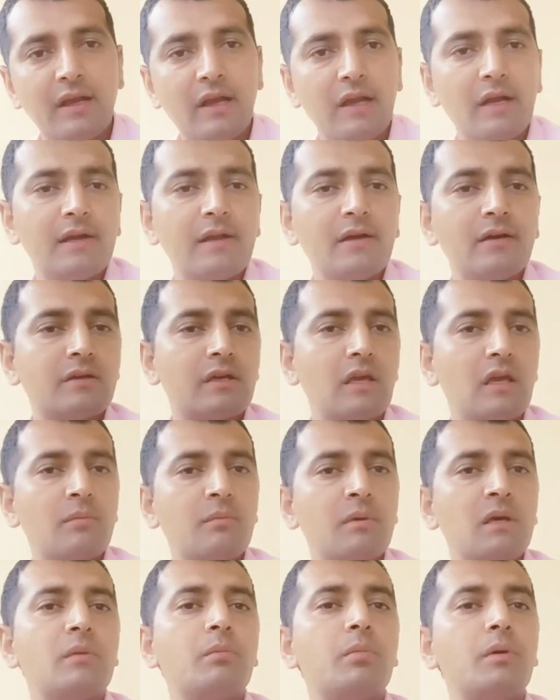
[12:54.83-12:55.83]
and elder
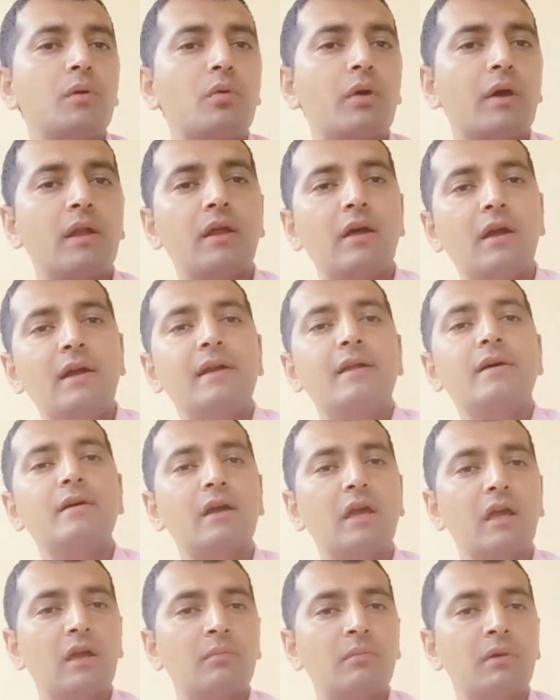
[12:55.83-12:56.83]
came in view and
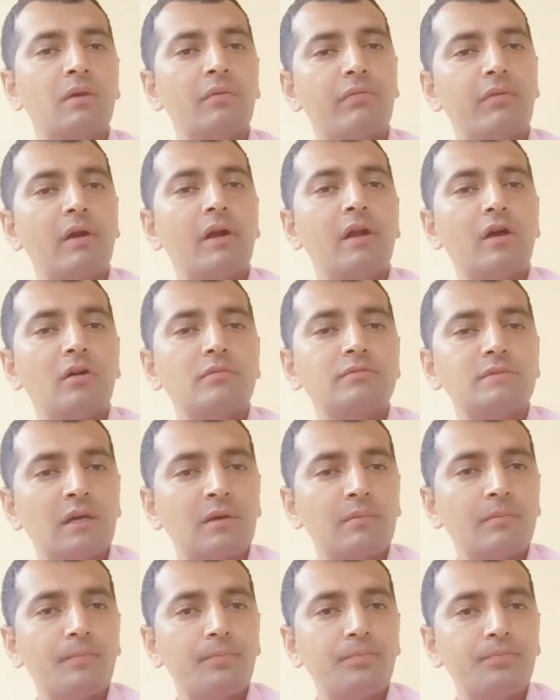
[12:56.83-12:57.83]
elder came in front
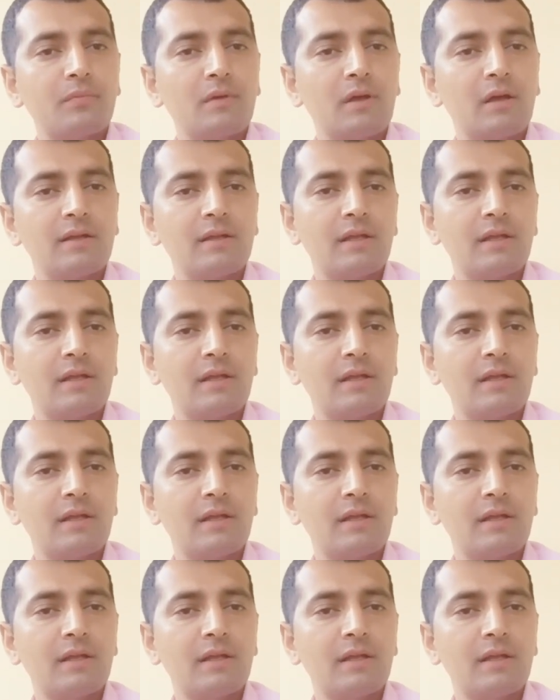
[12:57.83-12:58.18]
of them.